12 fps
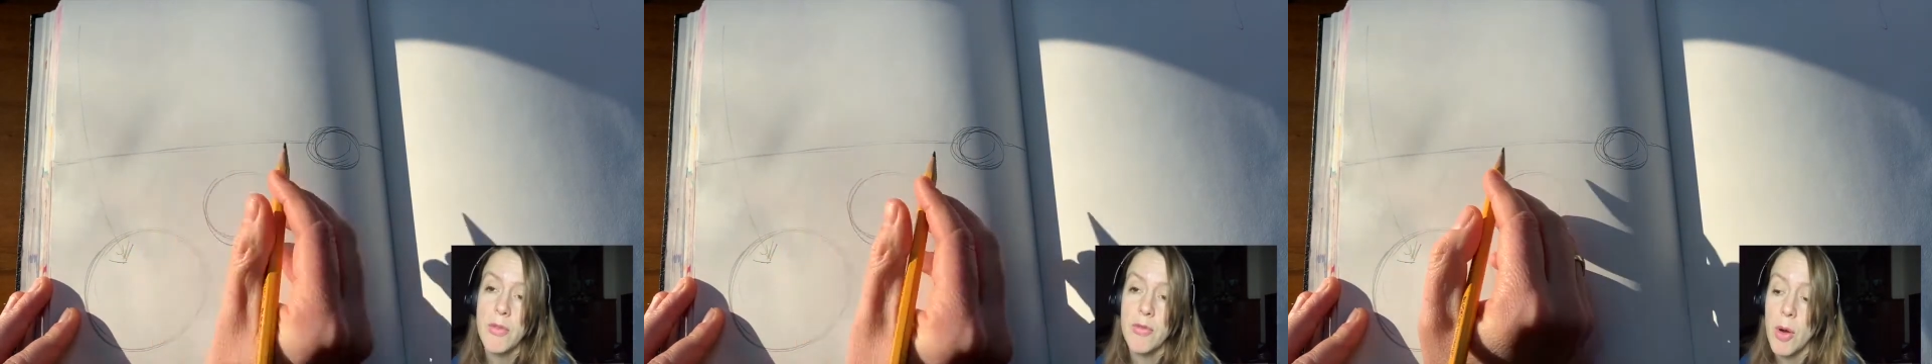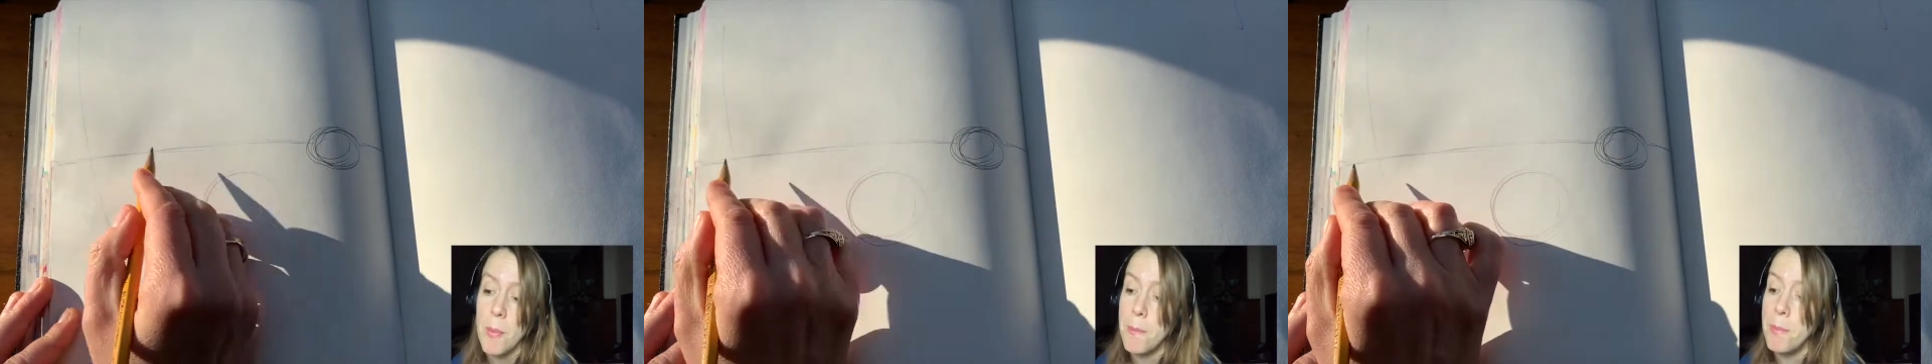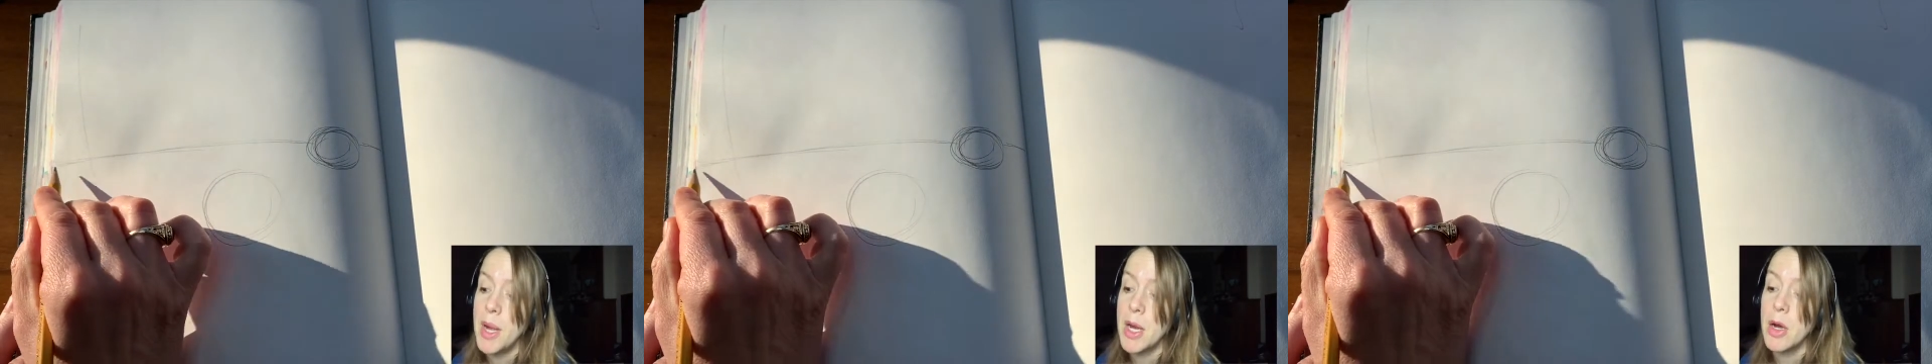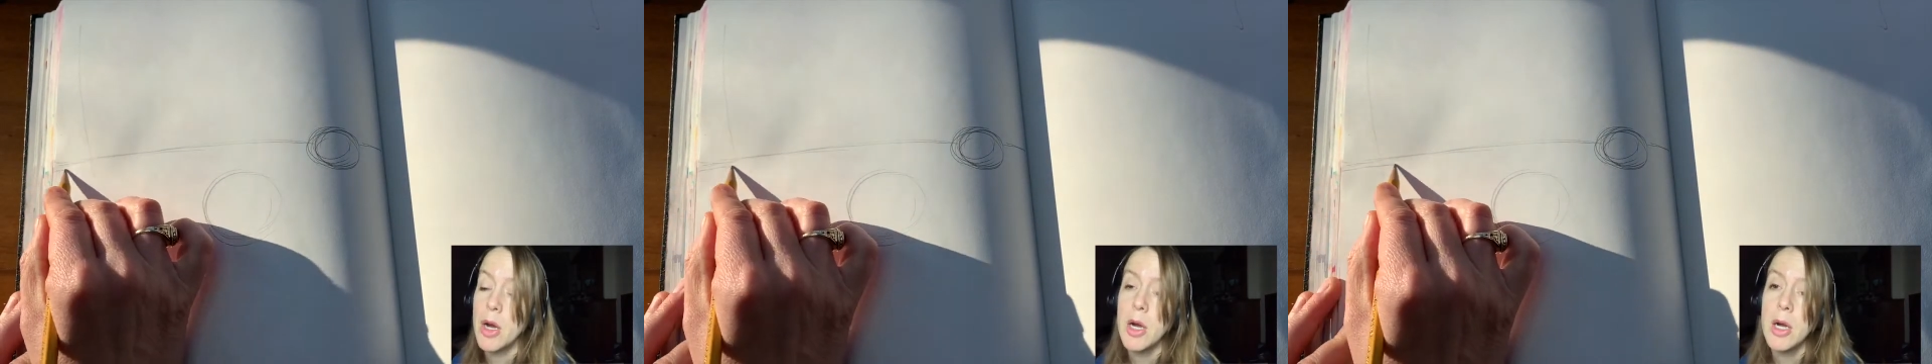from
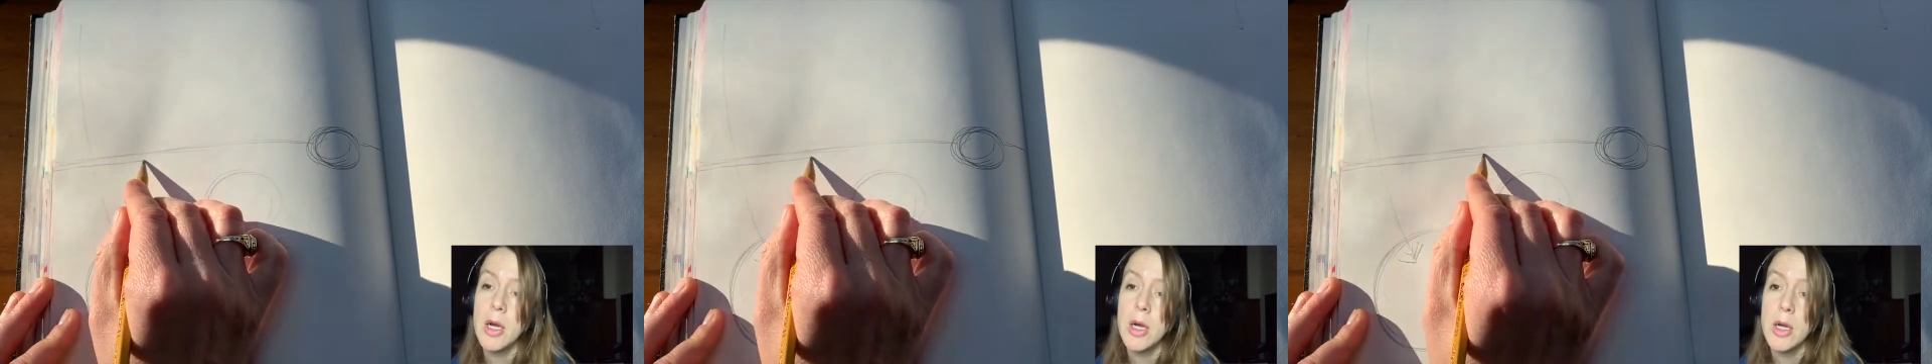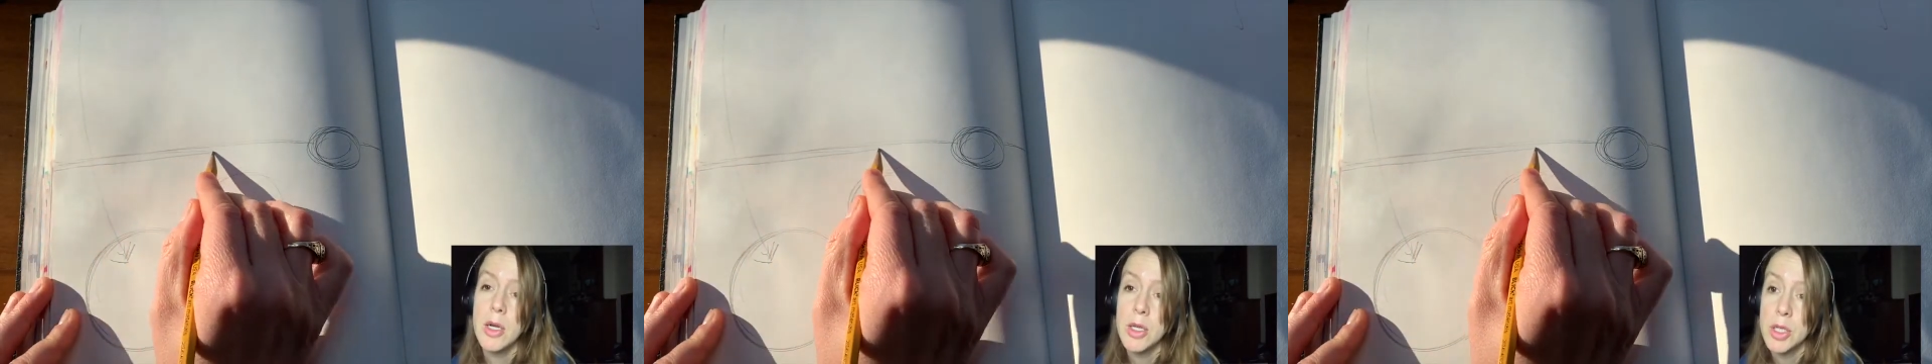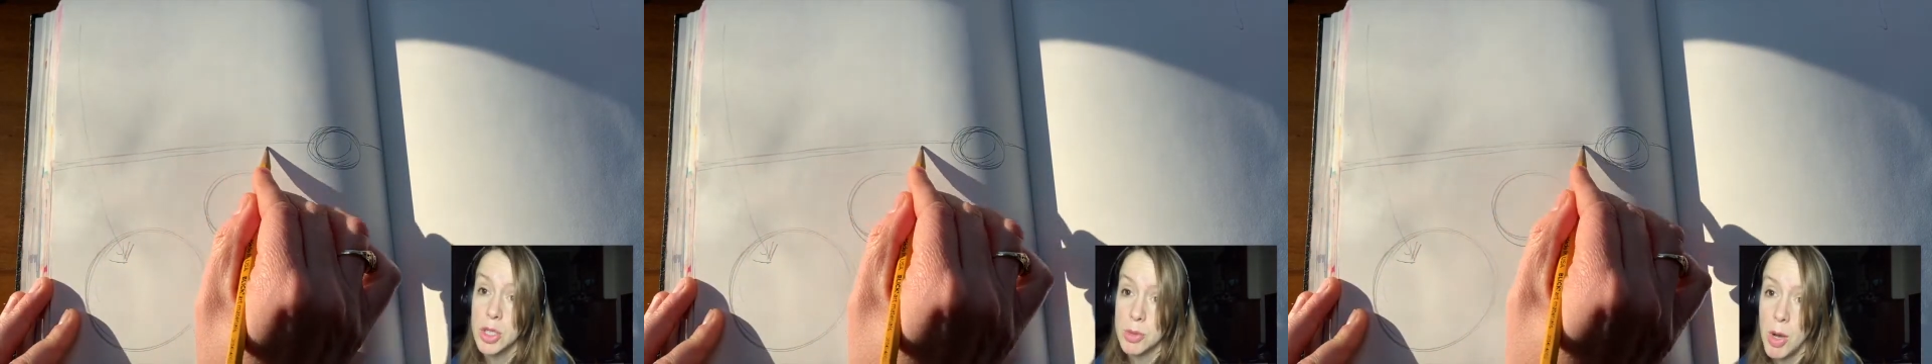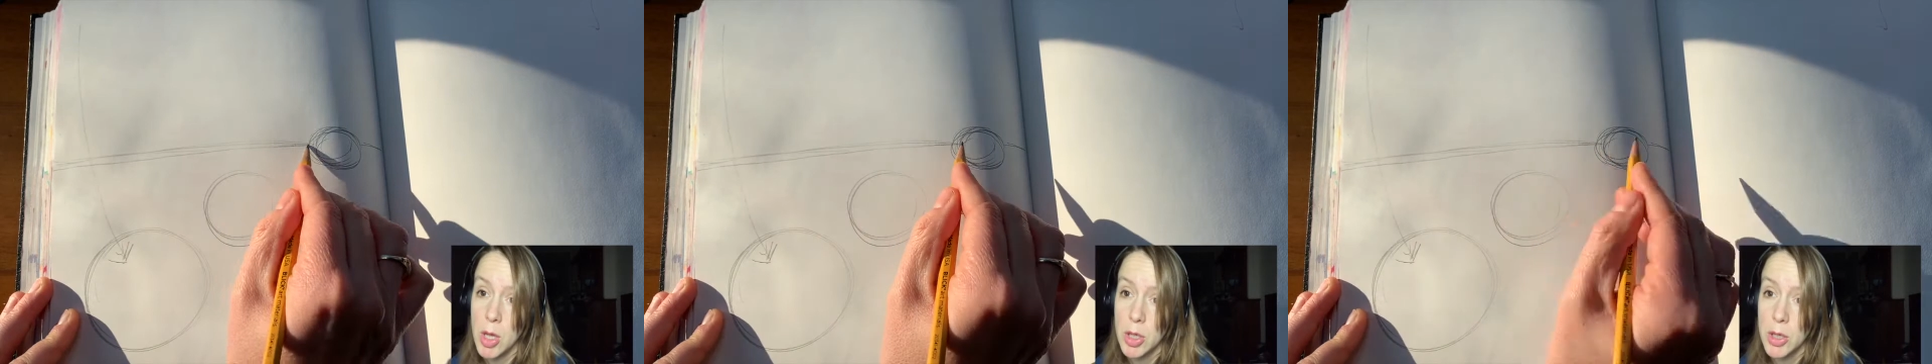bigger to
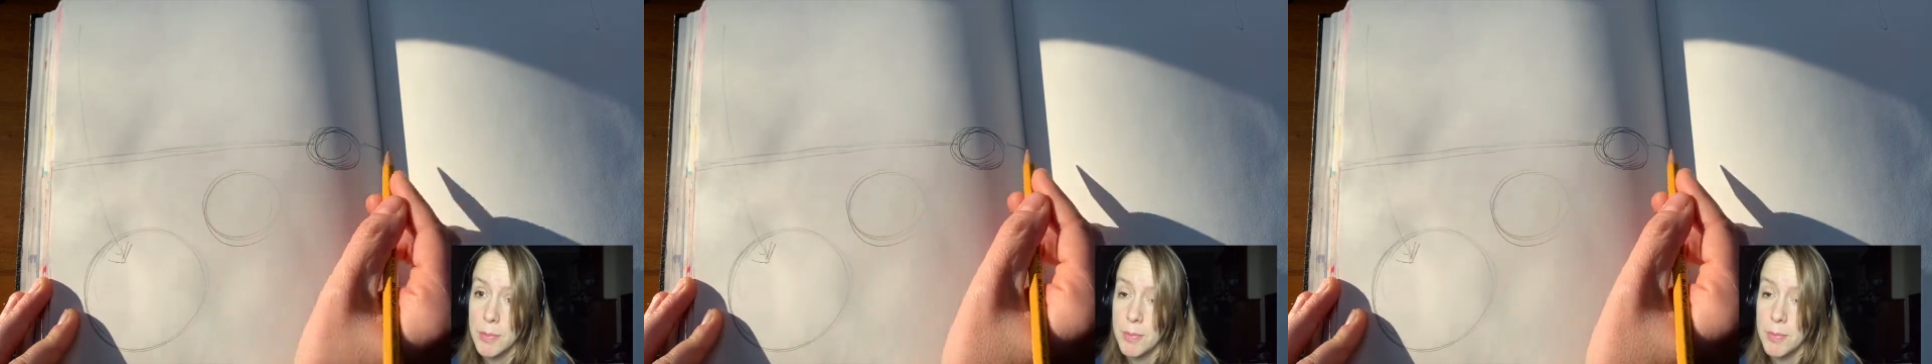smaller.